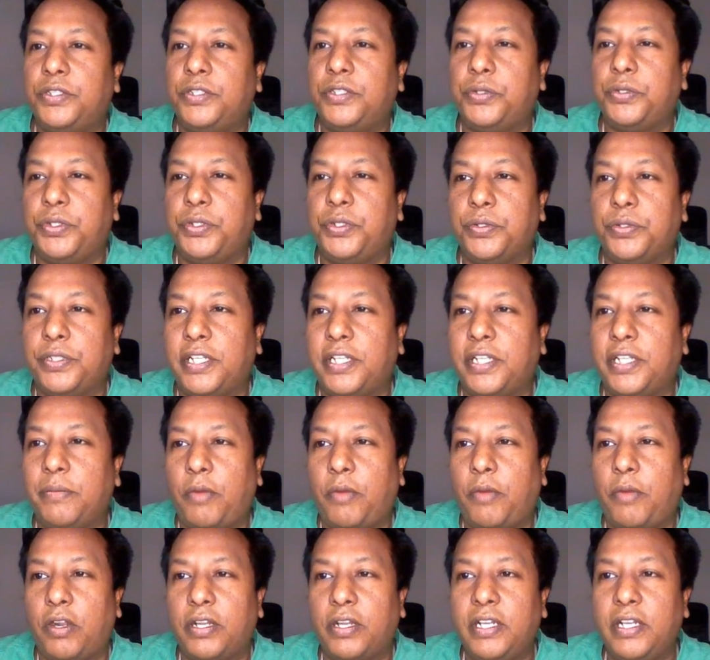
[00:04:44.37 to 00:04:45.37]
to use in a
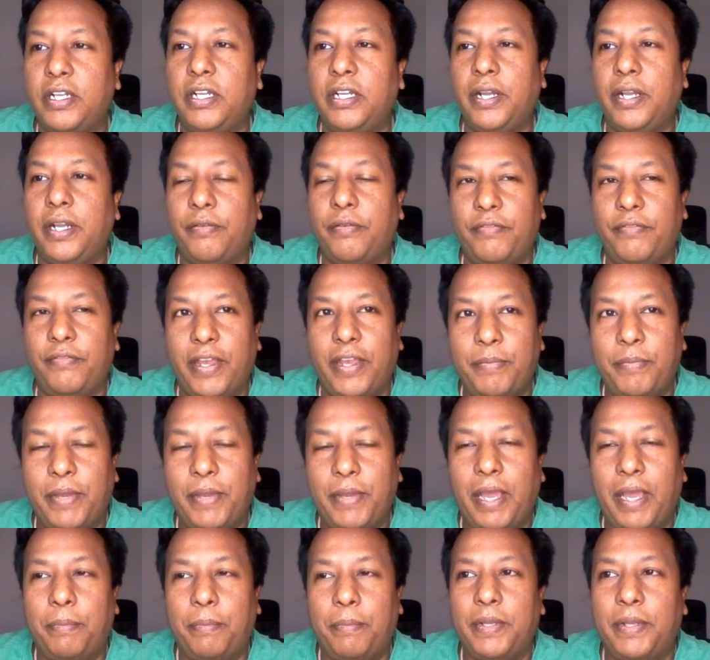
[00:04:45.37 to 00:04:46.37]
modern web
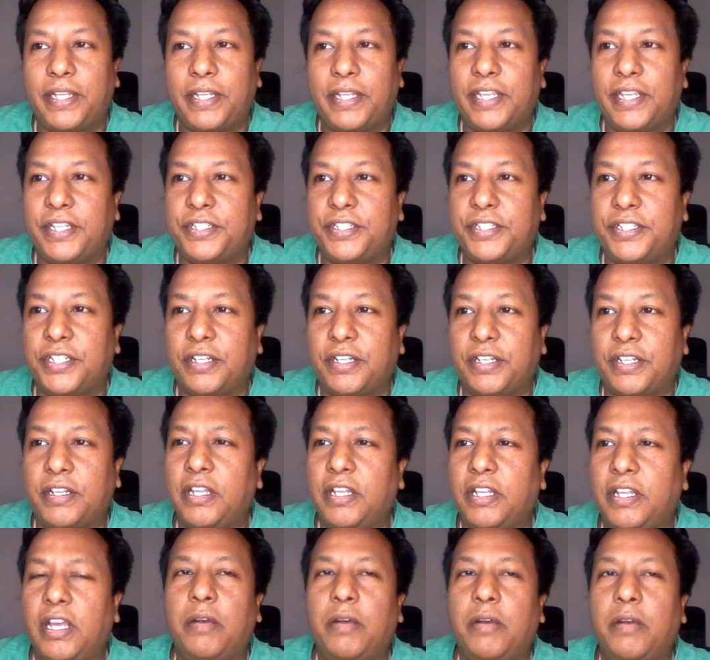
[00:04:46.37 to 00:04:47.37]

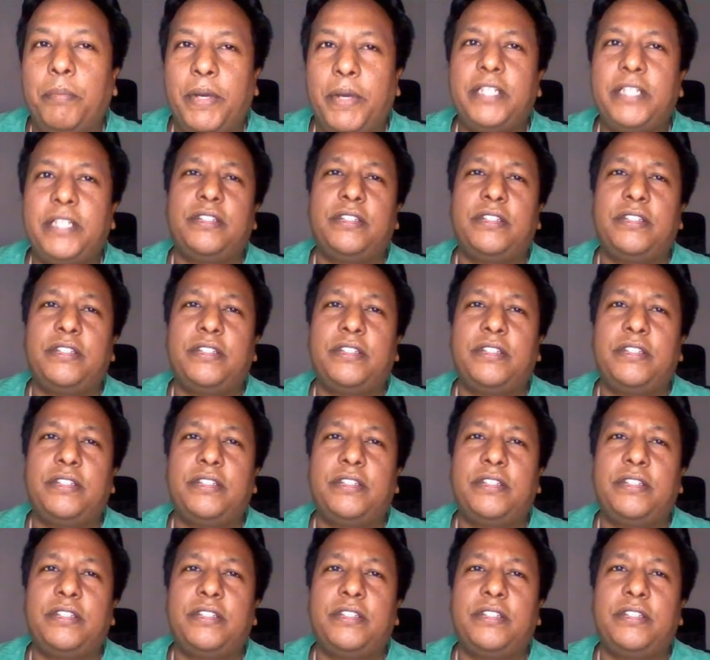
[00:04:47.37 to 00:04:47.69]
application. But